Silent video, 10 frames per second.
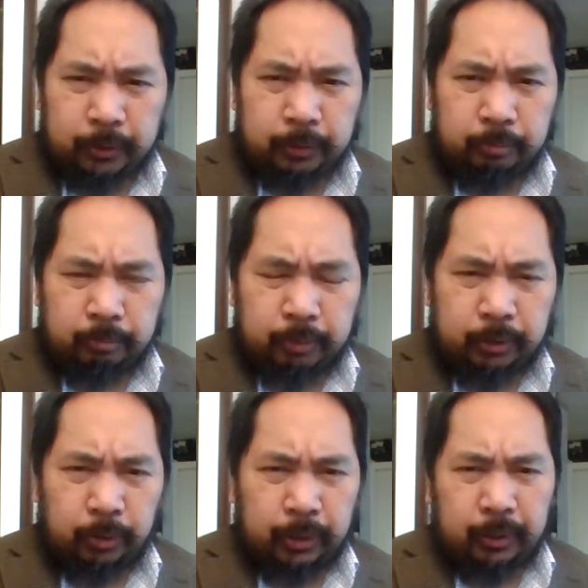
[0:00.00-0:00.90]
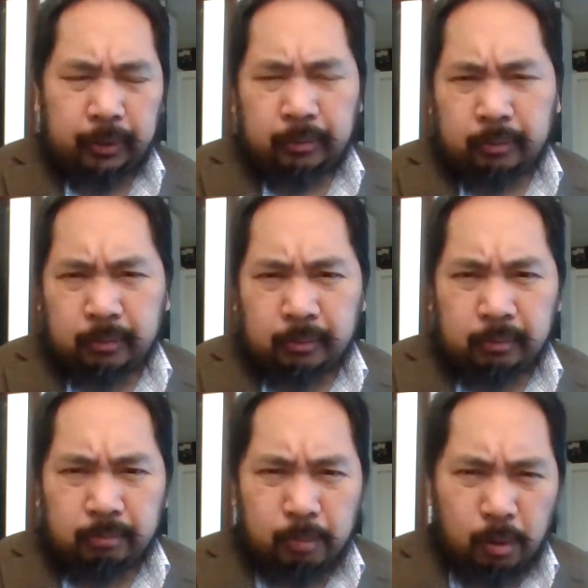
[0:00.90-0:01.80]
between
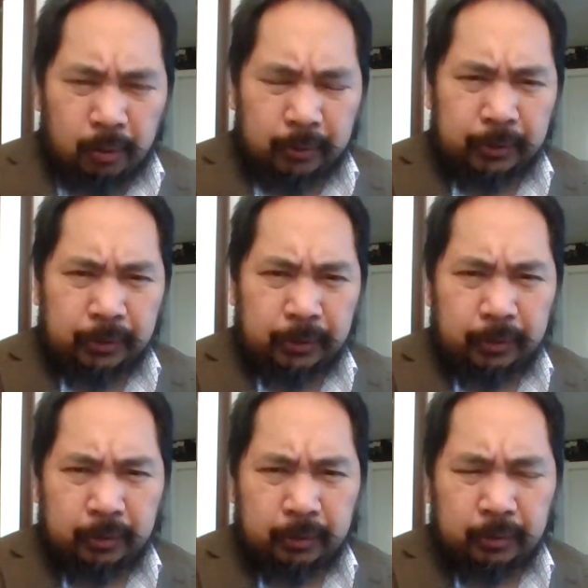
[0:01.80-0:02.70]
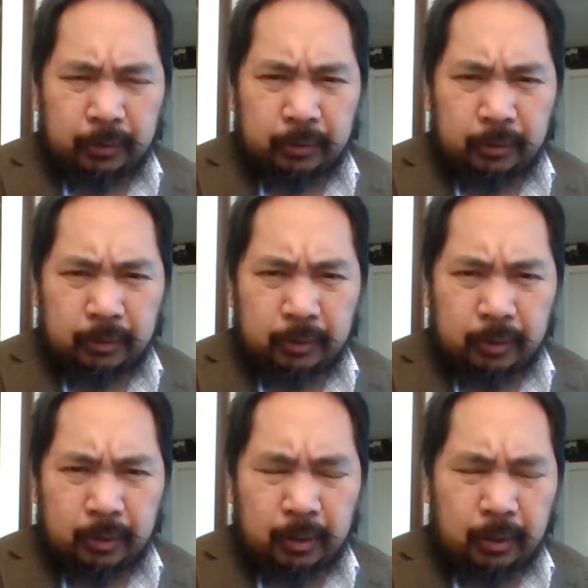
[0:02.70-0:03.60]
Boris
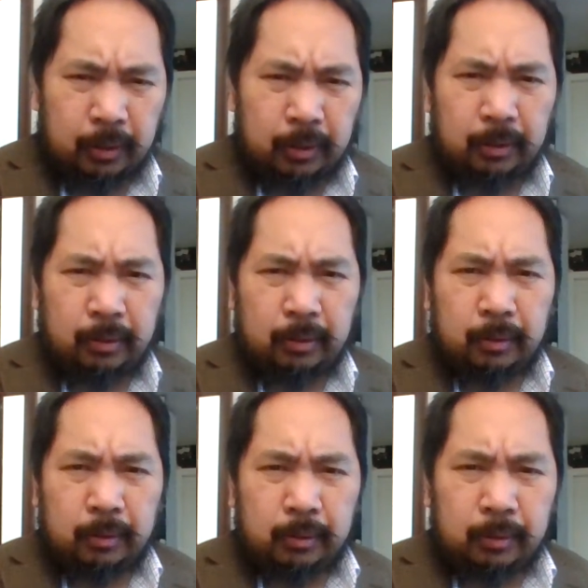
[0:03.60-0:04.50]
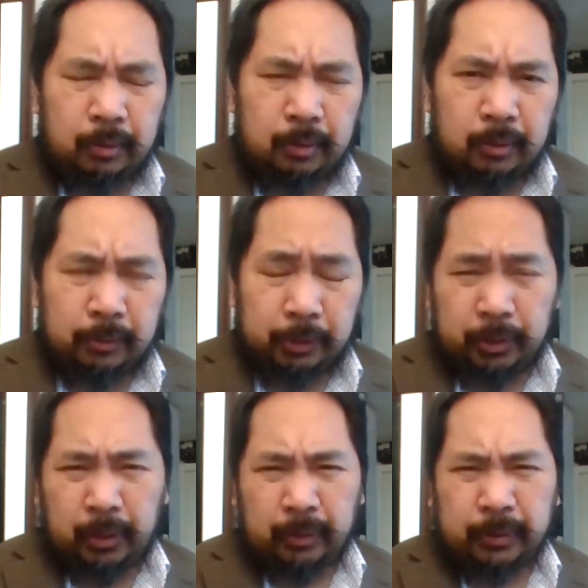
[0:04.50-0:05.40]
uh,
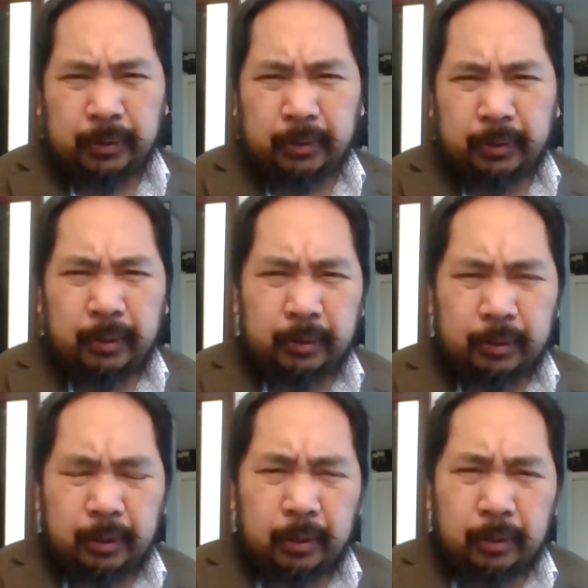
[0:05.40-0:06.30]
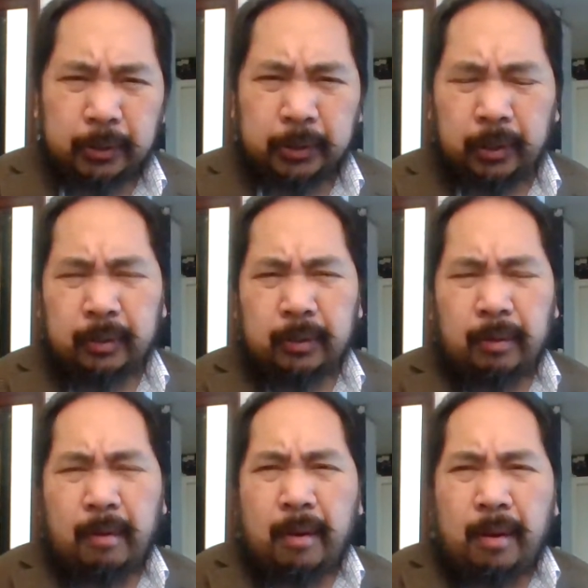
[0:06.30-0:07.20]
Johnson and Ursula,
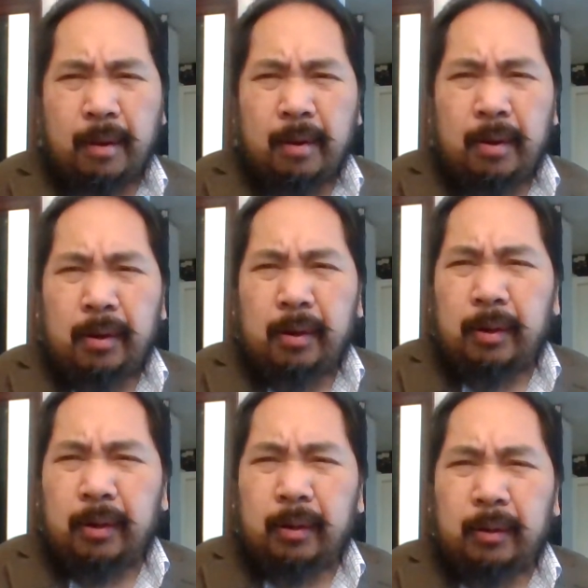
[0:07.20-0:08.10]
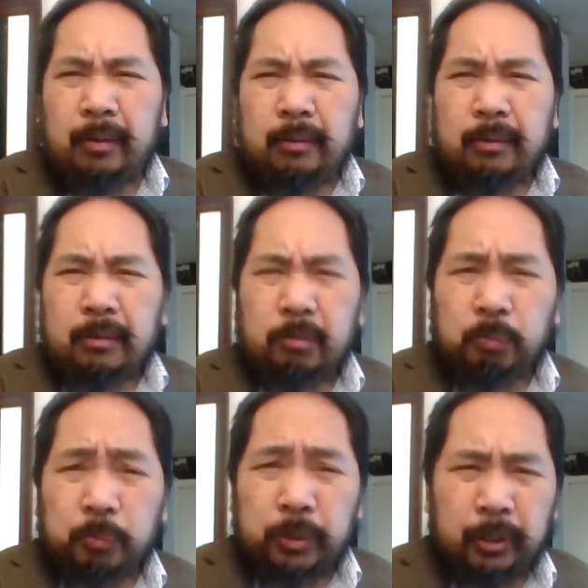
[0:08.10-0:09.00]
uh,
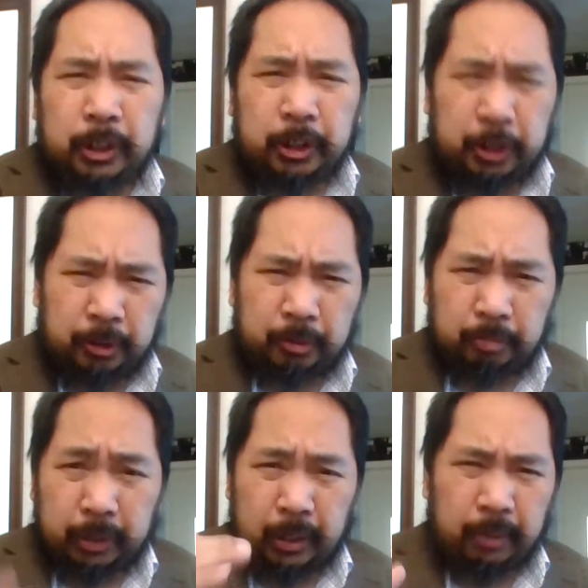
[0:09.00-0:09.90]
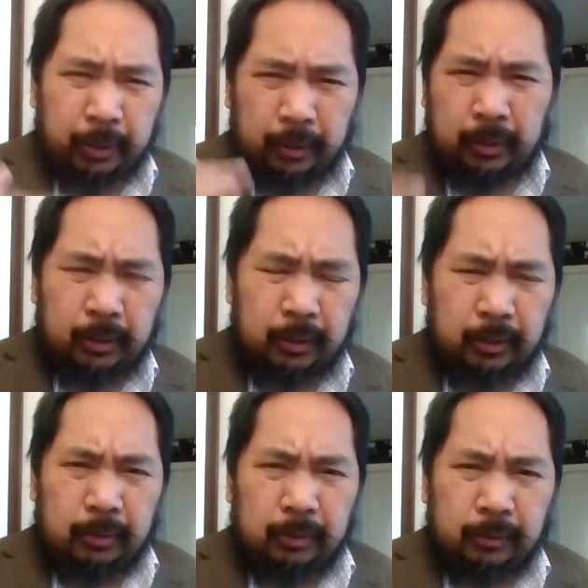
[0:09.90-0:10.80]
it's becoming
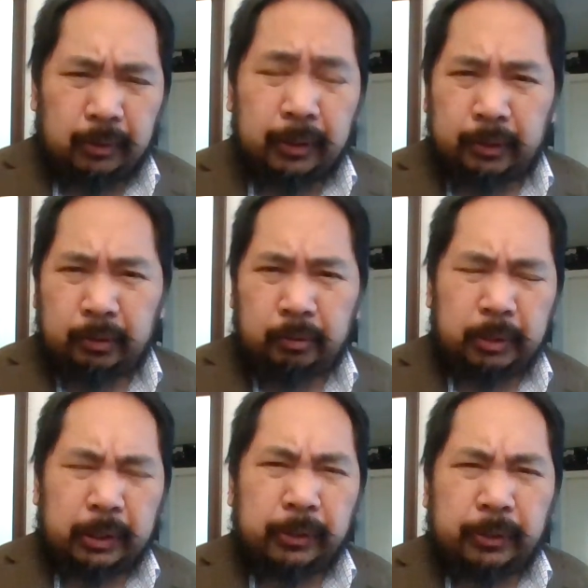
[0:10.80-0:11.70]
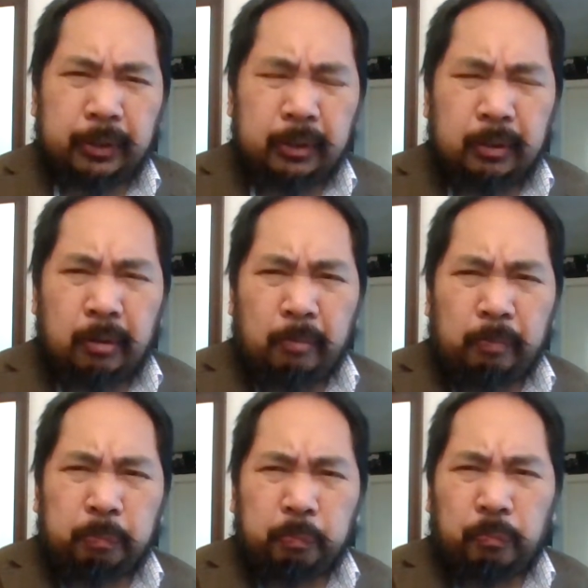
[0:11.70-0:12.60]
heated because
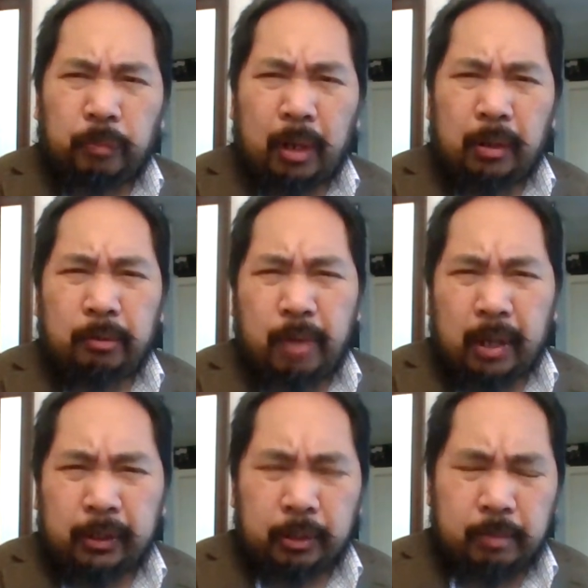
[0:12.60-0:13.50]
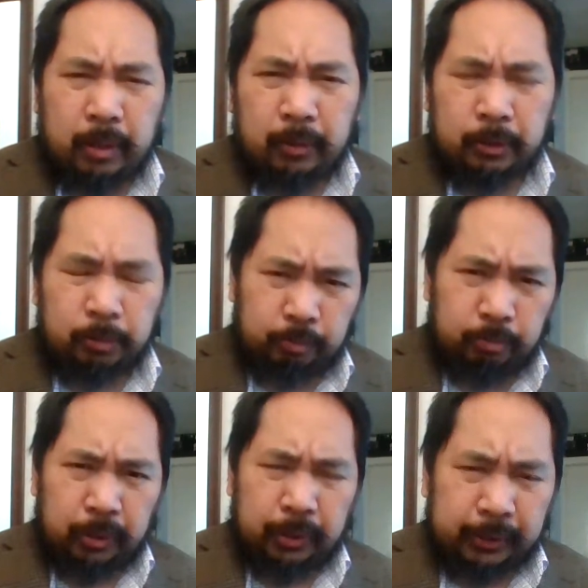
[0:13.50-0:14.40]
the fact of the matter is
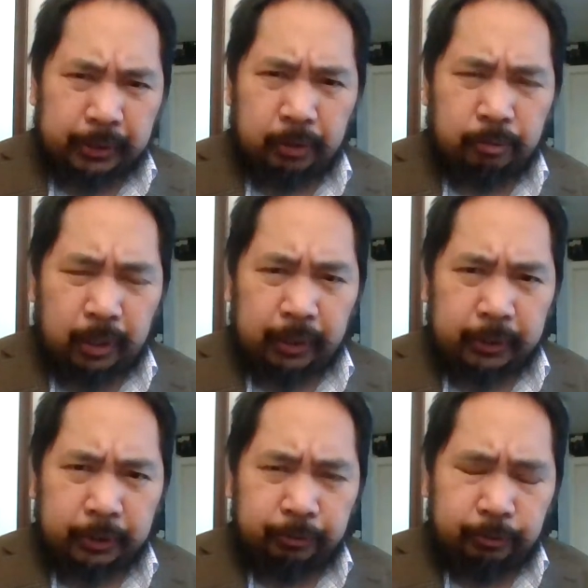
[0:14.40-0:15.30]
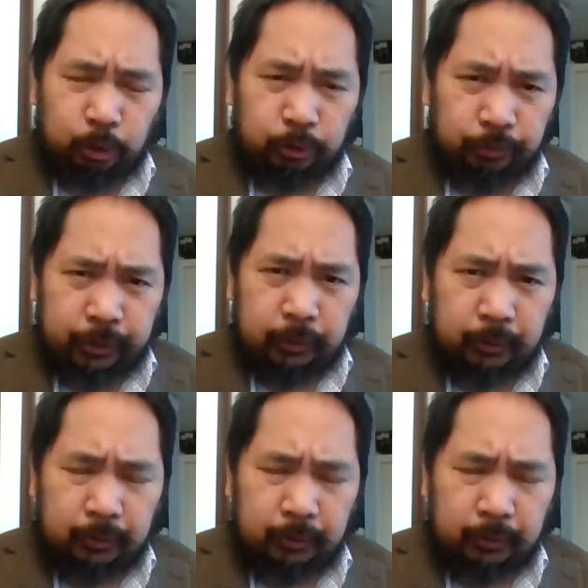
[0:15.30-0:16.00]
Britain has to define its fluvial